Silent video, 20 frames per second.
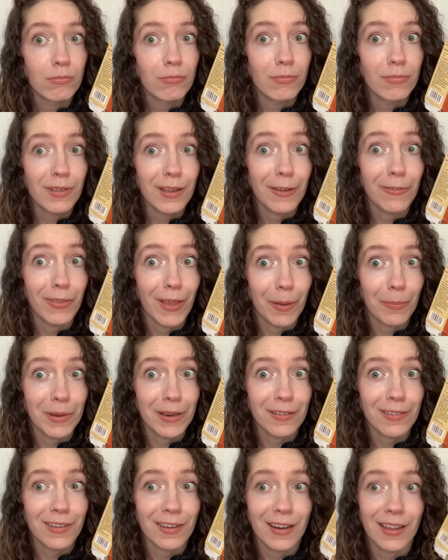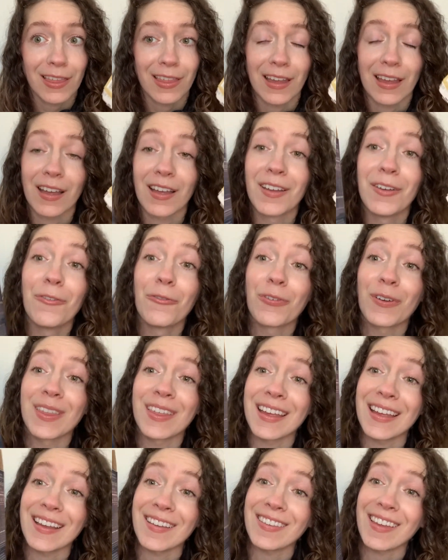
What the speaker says: If that means anything. For these,